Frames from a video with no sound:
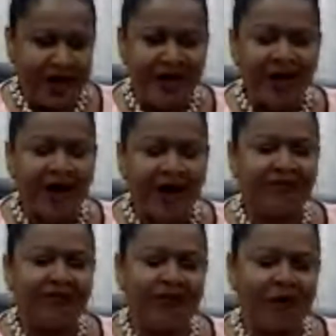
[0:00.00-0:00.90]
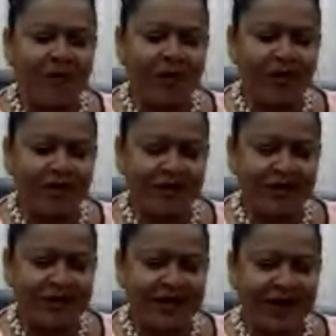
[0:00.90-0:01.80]
I have four
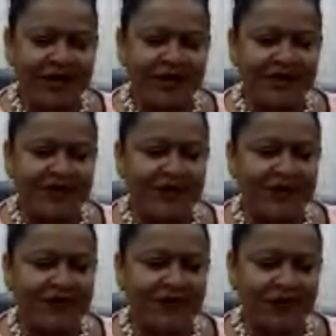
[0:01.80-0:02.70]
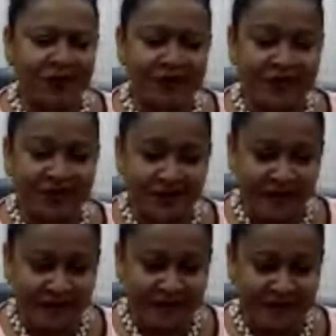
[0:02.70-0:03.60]
brothers and four
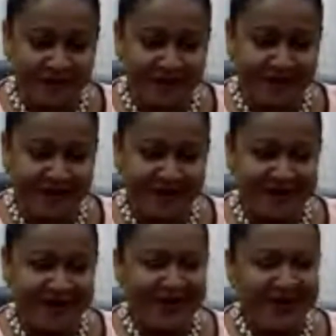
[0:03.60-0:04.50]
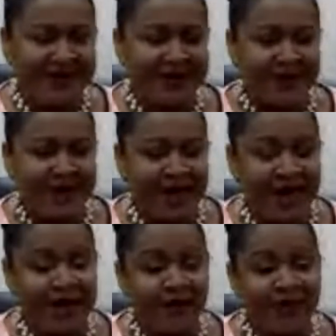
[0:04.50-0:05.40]
sisters.
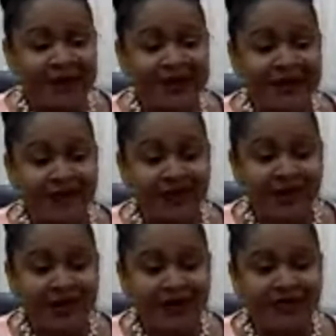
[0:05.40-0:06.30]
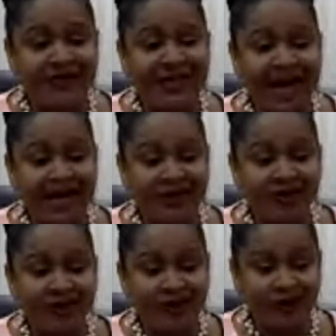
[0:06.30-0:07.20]
I am the seventh of nine
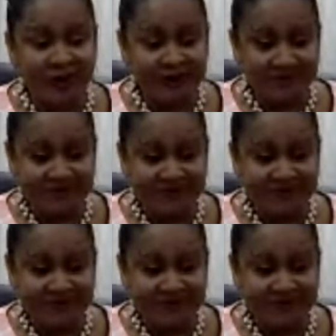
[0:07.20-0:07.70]
children.